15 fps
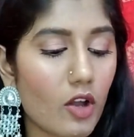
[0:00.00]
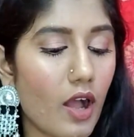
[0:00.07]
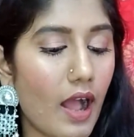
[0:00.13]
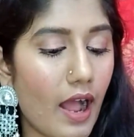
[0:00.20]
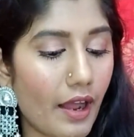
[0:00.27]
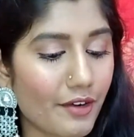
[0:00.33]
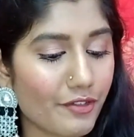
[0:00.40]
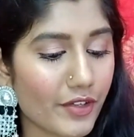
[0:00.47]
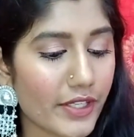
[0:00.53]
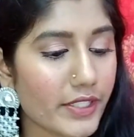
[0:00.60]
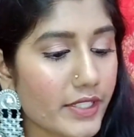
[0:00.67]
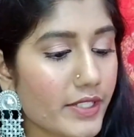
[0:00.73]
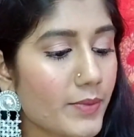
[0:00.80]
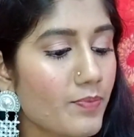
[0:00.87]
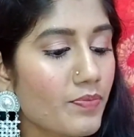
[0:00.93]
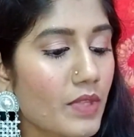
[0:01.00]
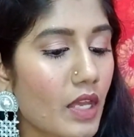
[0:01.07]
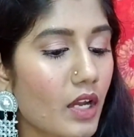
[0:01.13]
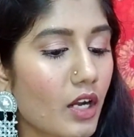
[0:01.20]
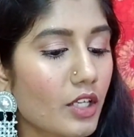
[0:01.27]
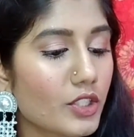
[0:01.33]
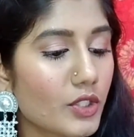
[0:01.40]
Harvest.
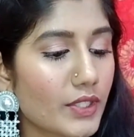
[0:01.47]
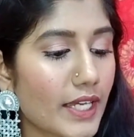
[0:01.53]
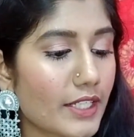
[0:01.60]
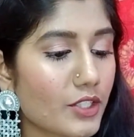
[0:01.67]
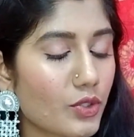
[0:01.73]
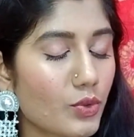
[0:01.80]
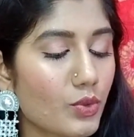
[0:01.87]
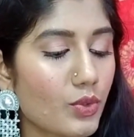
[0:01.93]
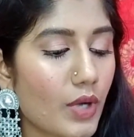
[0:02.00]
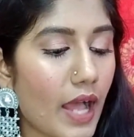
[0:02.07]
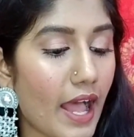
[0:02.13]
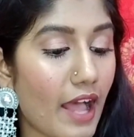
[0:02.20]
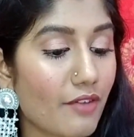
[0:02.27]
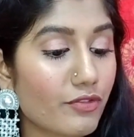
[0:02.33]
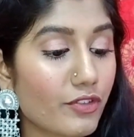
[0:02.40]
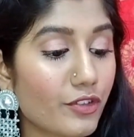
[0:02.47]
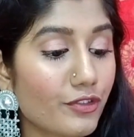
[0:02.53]
You get to have